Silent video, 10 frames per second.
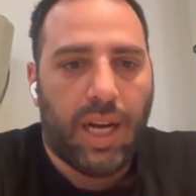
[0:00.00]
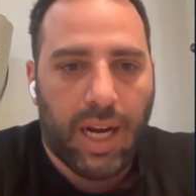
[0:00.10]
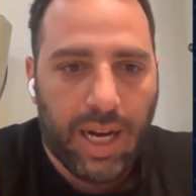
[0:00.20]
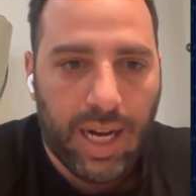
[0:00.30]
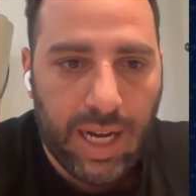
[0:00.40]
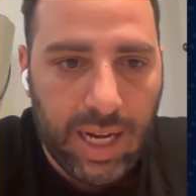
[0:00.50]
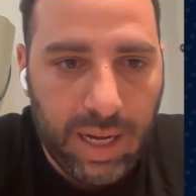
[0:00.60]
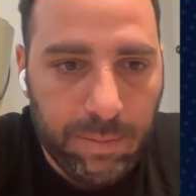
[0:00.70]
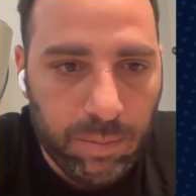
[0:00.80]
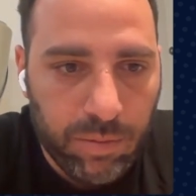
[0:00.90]

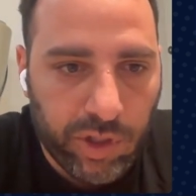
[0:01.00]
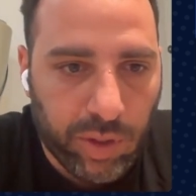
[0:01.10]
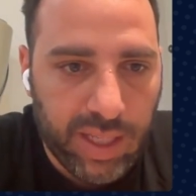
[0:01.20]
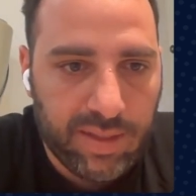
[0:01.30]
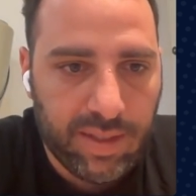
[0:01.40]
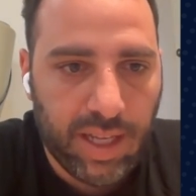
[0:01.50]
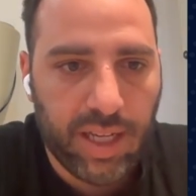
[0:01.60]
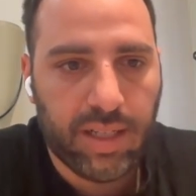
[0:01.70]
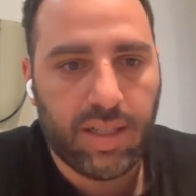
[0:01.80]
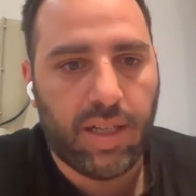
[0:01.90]
So let's
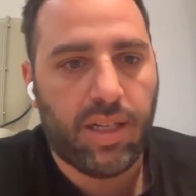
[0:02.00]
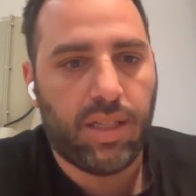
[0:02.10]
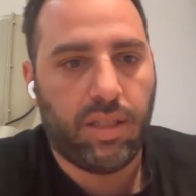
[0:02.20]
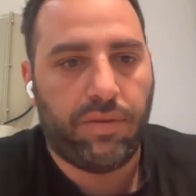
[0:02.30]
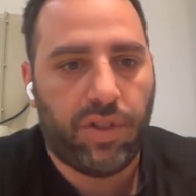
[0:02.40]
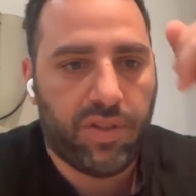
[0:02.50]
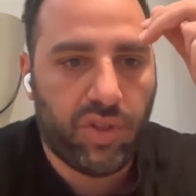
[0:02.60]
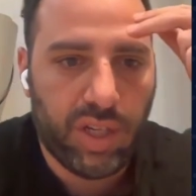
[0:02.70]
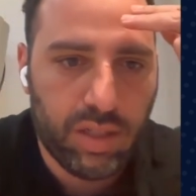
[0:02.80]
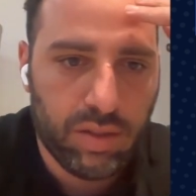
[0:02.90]
take the
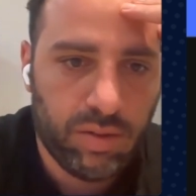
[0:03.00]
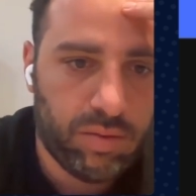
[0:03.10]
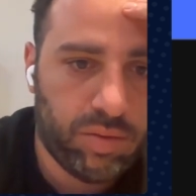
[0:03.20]
first chain.